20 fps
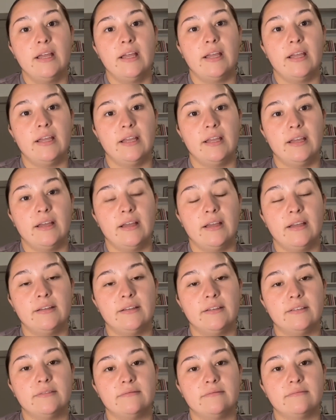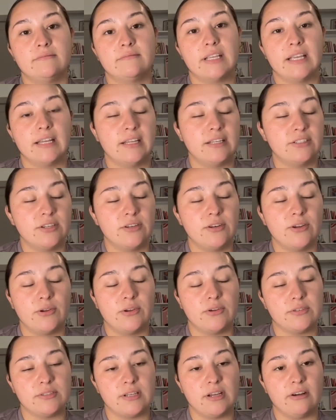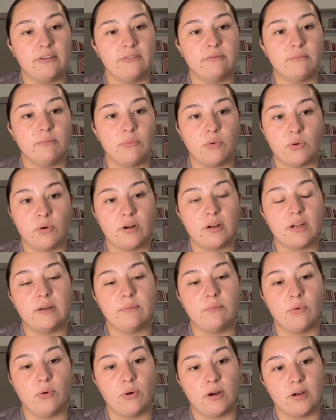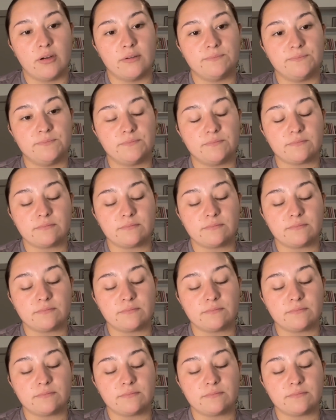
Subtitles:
and getting to know yourself more and more.